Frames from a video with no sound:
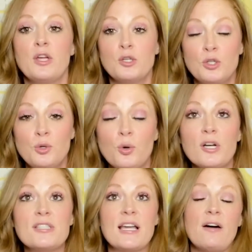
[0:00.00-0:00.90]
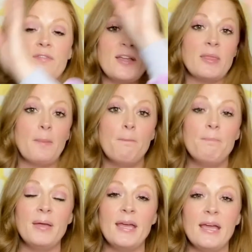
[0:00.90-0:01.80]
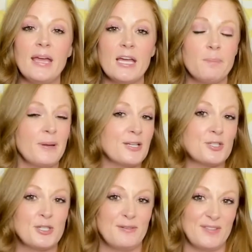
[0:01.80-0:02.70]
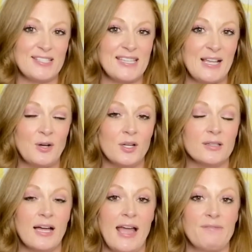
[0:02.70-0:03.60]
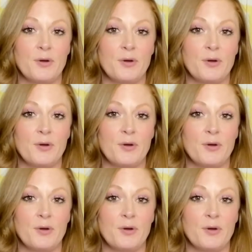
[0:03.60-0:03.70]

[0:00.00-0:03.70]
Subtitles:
yourself in the big picture of this thing called life,